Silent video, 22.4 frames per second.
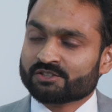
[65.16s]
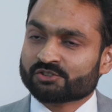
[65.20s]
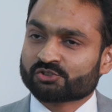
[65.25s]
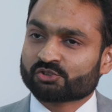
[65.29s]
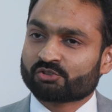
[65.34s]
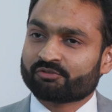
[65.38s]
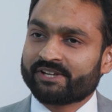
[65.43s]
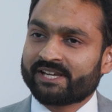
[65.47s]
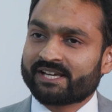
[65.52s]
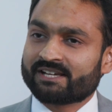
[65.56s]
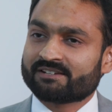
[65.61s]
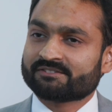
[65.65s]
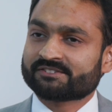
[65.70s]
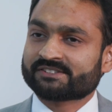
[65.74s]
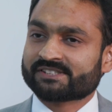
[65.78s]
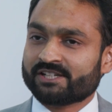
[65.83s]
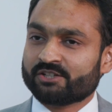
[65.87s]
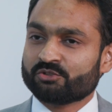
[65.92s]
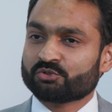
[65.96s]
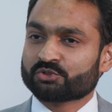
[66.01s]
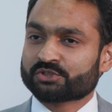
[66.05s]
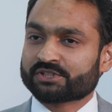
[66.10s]
So we have
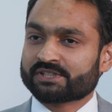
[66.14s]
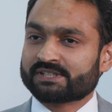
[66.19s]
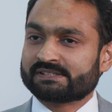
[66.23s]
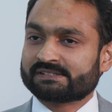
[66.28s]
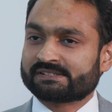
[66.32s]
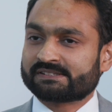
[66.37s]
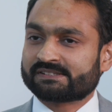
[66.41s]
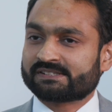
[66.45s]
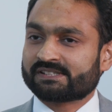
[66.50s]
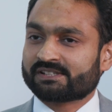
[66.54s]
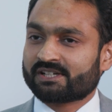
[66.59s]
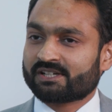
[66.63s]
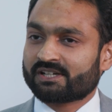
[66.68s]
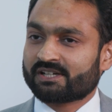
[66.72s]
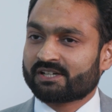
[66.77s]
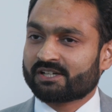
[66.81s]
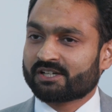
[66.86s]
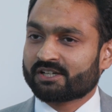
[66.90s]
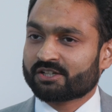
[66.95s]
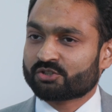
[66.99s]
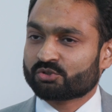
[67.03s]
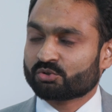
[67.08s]
solutions
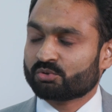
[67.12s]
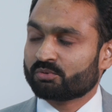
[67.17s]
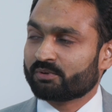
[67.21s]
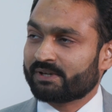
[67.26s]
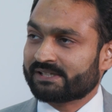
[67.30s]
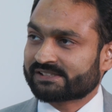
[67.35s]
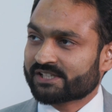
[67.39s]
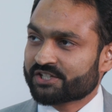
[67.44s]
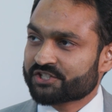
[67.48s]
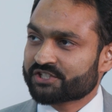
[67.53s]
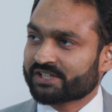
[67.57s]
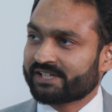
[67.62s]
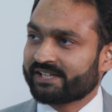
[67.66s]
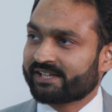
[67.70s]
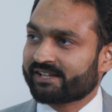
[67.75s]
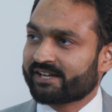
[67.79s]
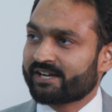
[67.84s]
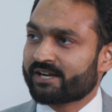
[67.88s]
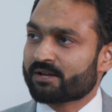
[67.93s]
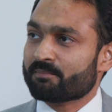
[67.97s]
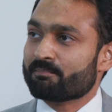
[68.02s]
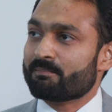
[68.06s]
to essentially
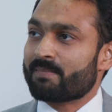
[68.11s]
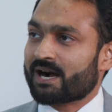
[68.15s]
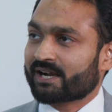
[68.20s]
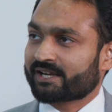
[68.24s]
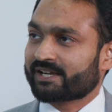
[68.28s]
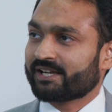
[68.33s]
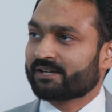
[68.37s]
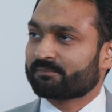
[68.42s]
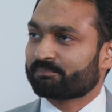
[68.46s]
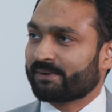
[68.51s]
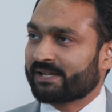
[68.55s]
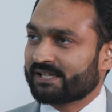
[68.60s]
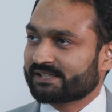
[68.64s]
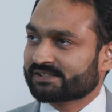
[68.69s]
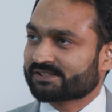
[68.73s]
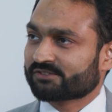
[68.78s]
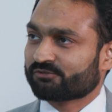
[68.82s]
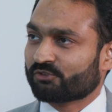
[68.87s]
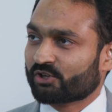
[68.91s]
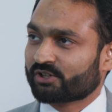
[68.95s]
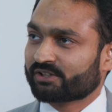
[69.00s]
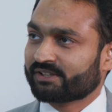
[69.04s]
create a
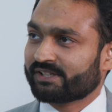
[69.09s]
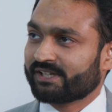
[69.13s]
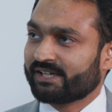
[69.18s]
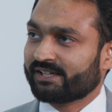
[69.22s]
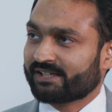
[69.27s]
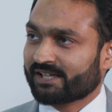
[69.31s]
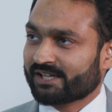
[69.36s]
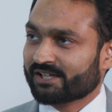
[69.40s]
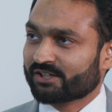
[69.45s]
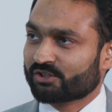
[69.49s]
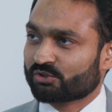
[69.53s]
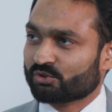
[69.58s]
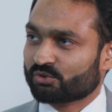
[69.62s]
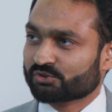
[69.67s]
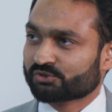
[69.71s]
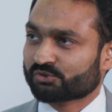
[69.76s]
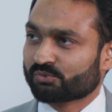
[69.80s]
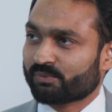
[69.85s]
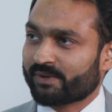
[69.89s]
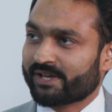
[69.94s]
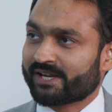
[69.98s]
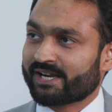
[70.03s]
marketplace for the
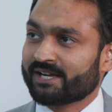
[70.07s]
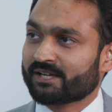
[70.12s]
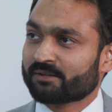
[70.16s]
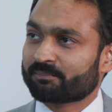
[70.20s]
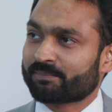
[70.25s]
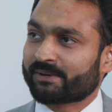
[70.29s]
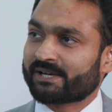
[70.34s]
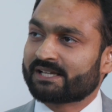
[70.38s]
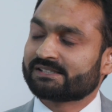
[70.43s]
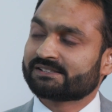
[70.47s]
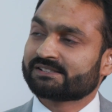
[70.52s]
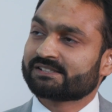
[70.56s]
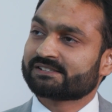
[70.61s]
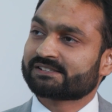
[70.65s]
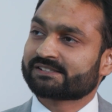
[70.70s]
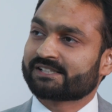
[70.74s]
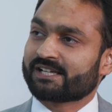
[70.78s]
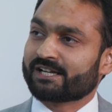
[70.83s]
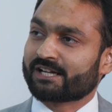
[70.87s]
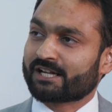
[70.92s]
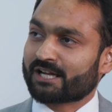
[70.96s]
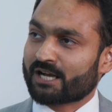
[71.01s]
telcos where
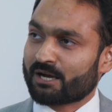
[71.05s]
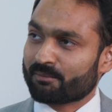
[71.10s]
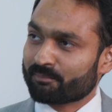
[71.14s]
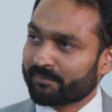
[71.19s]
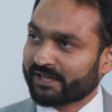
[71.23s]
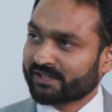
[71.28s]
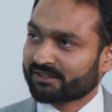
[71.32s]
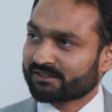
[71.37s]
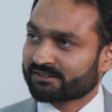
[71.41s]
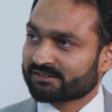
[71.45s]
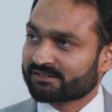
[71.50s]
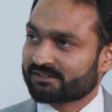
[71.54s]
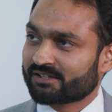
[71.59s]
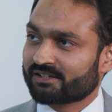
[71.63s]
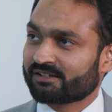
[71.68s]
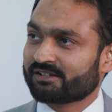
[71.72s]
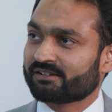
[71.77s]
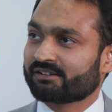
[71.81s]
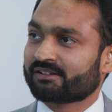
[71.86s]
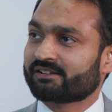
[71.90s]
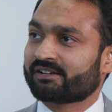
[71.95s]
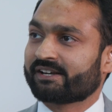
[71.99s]
enterprises can come in,
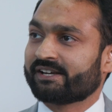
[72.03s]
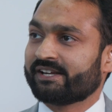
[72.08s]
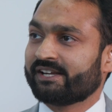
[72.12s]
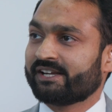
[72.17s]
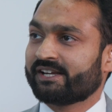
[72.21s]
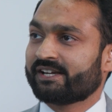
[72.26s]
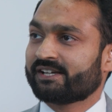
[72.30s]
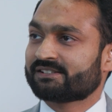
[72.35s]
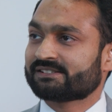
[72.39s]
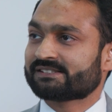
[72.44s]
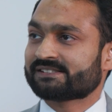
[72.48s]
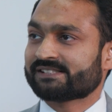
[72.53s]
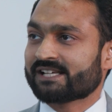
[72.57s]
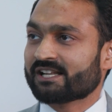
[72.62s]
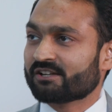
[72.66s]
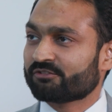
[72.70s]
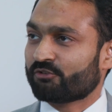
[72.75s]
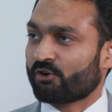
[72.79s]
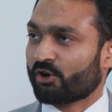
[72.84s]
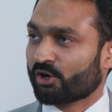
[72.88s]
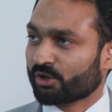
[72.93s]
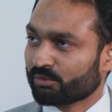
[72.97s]
create,
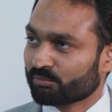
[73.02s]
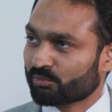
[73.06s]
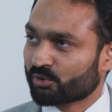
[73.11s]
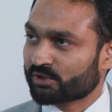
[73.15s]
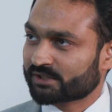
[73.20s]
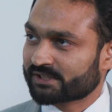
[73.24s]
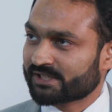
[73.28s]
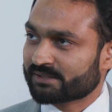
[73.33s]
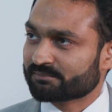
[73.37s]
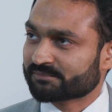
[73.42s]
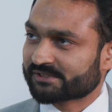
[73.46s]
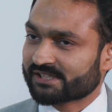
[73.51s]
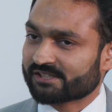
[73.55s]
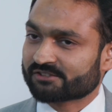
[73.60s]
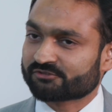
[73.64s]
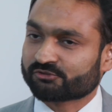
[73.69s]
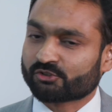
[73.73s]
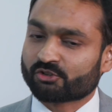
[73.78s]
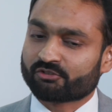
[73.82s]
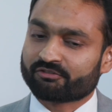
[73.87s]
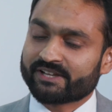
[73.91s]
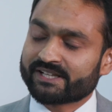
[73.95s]
self-onboard
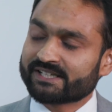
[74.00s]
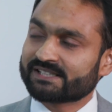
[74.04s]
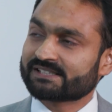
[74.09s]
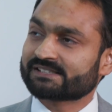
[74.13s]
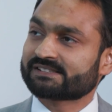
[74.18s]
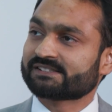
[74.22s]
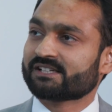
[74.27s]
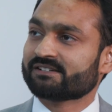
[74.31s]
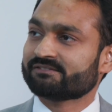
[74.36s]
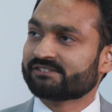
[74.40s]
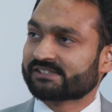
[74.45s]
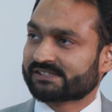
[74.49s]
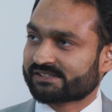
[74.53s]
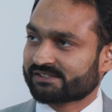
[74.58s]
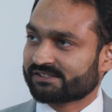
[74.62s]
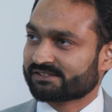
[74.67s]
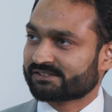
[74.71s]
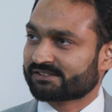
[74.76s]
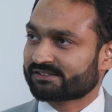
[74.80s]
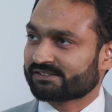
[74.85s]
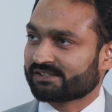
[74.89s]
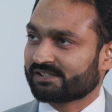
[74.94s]
themselves for various
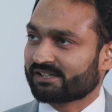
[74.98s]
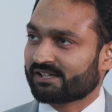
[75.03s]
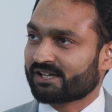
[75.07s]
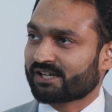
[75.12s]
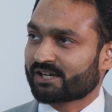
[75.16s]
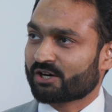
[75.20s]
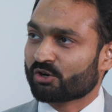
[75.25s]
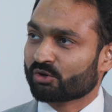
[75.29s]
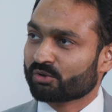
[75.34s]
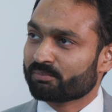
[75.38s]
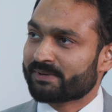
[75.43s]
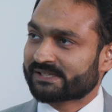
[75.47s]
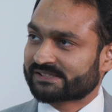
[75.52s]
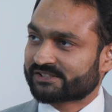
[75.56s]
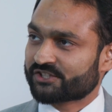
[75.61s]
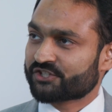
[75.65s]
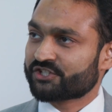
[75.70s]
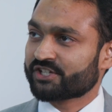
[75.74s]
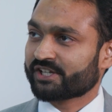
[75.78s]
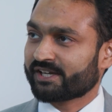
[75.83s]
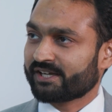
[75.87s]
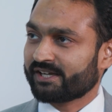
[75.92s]
services around
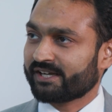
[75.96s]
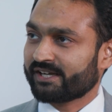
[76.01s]
messaging